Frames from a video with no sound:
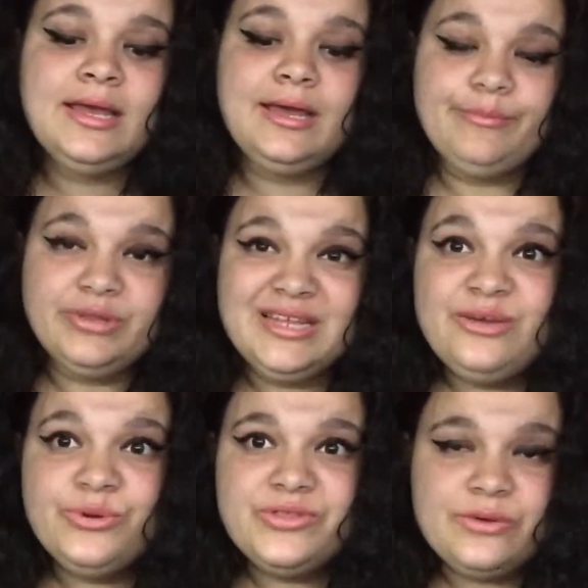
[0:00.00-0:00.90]
and
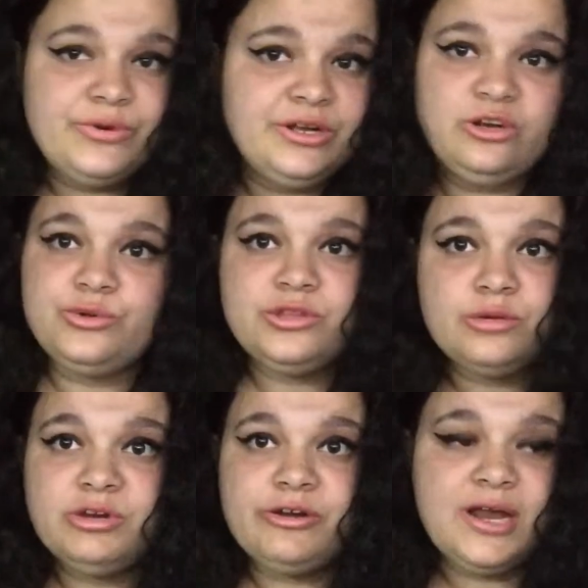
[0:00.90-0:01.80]
play with, I wouldn't go with
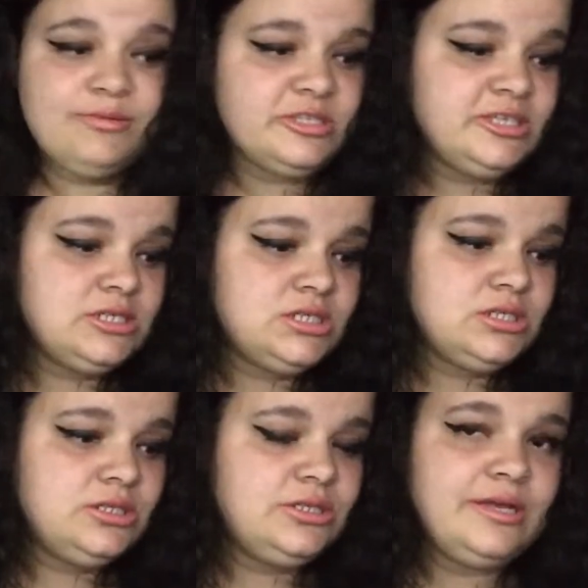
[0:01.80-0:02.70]
hermit crabs because
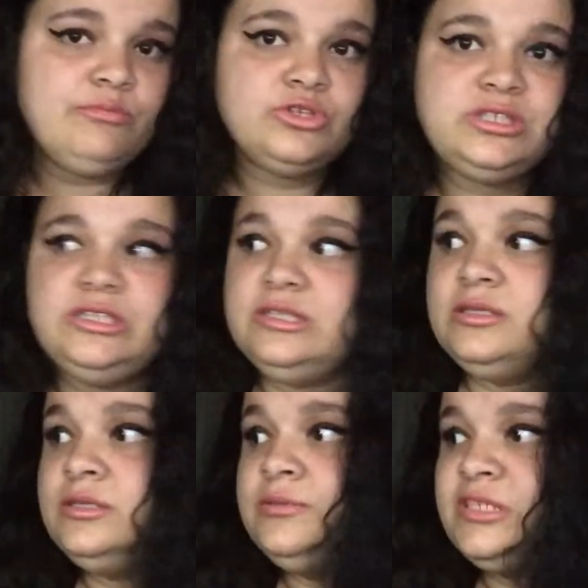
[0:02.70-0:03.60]
they mostly
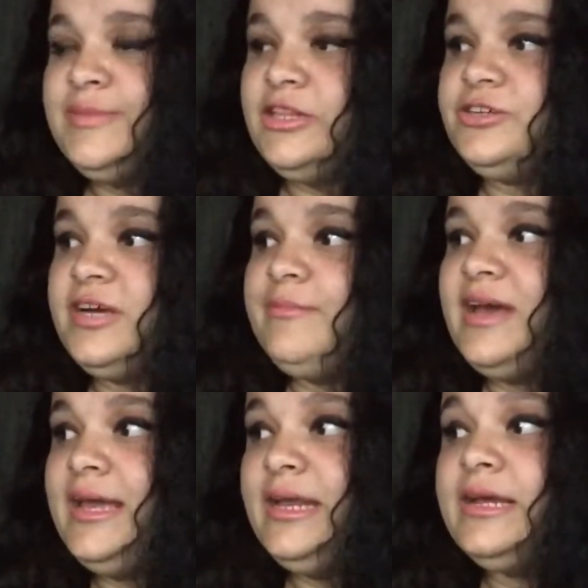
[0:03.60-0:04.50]
spend their time
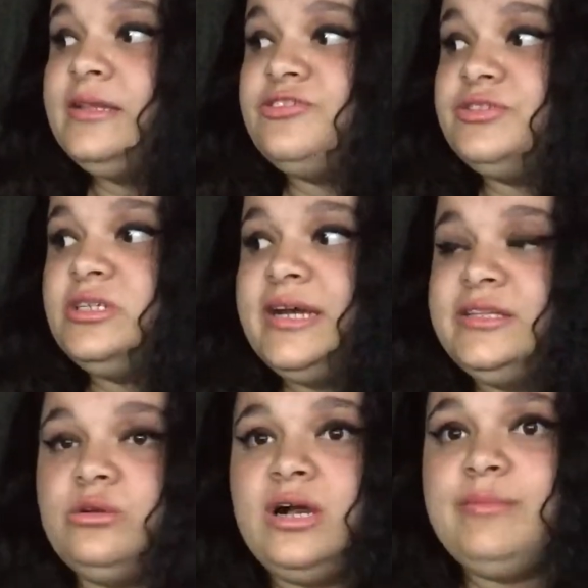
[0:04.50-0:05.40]
hiding, and during the
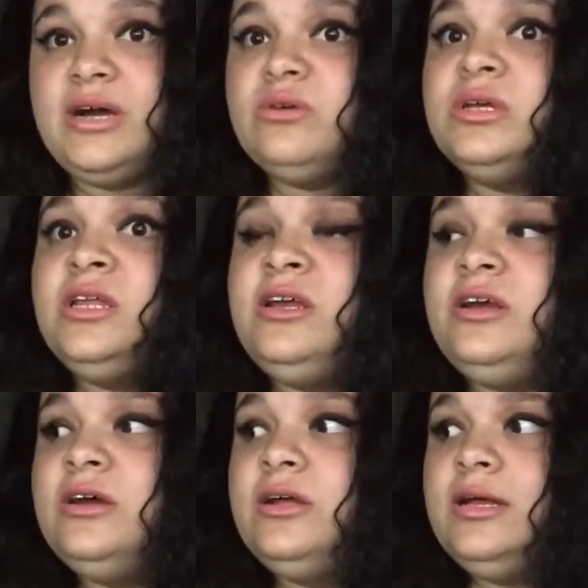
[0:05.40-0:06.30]
night they'll come out.
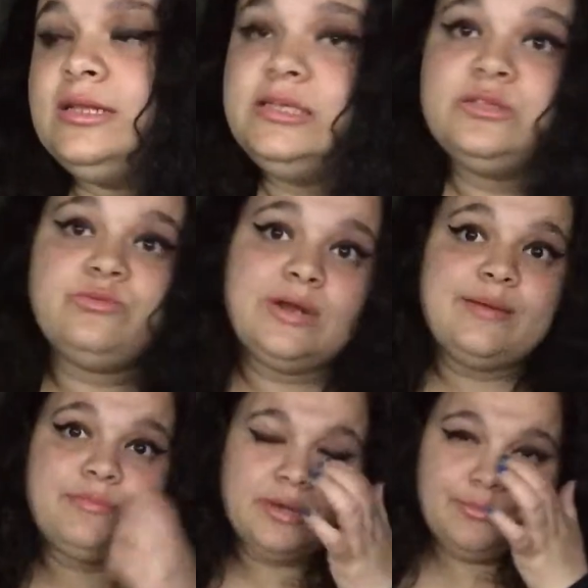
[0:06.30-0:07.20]
At least when
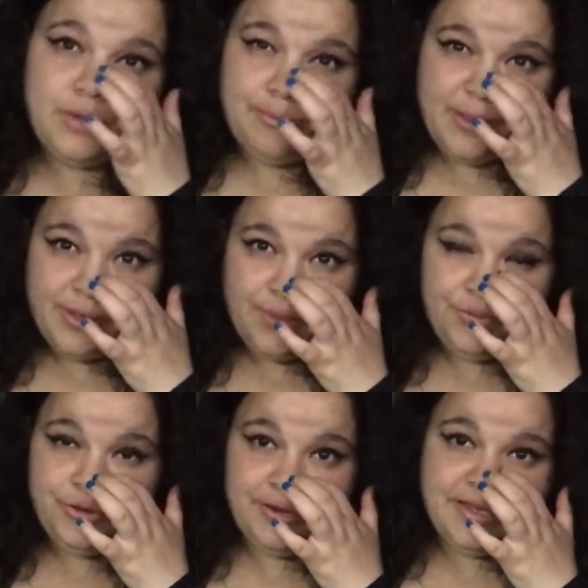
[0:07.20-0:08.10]
I'm up at my
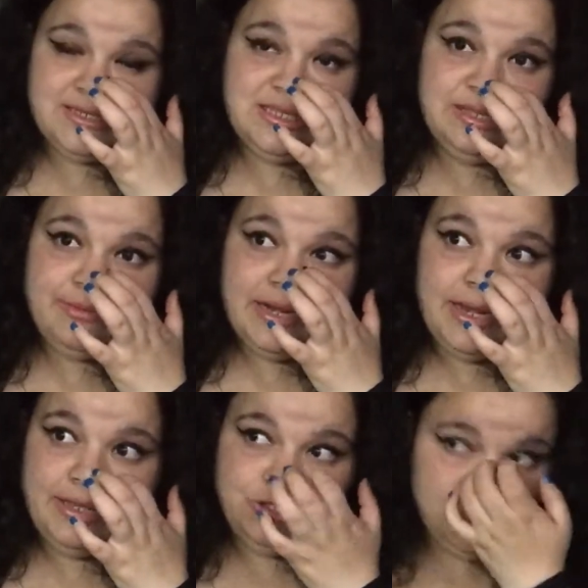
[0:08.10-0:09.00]
computer, I can see them at
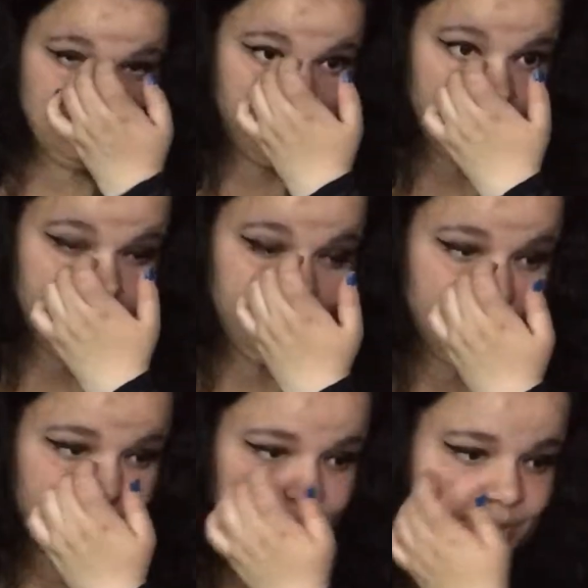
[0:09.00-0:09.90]
night just coming
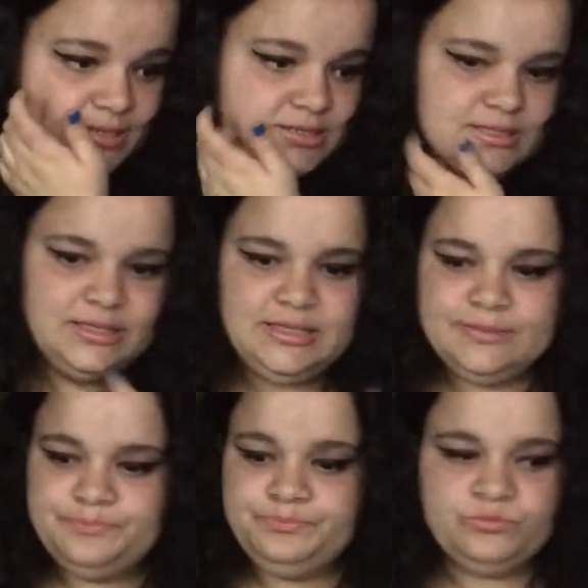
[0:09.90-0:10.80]
out for a bite to
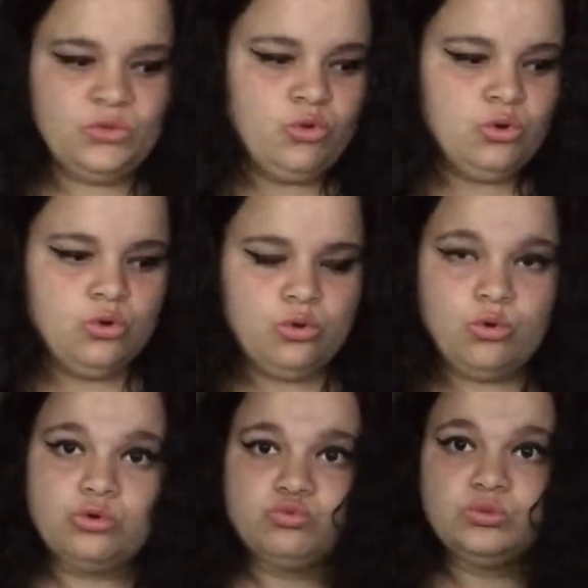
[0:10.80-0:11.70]
eat
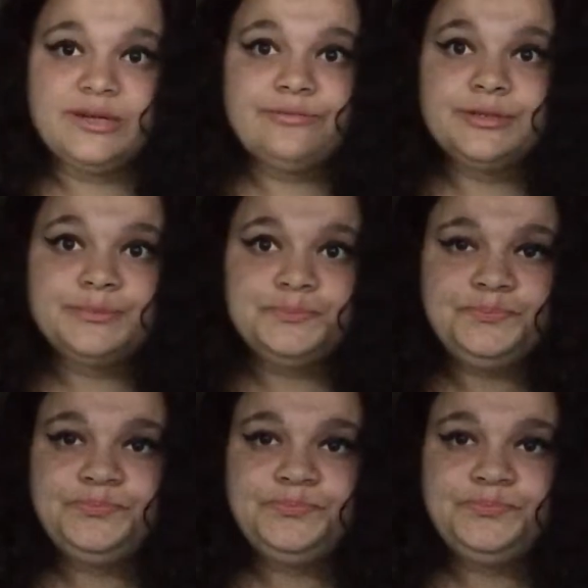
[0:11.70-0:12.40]
or whatever.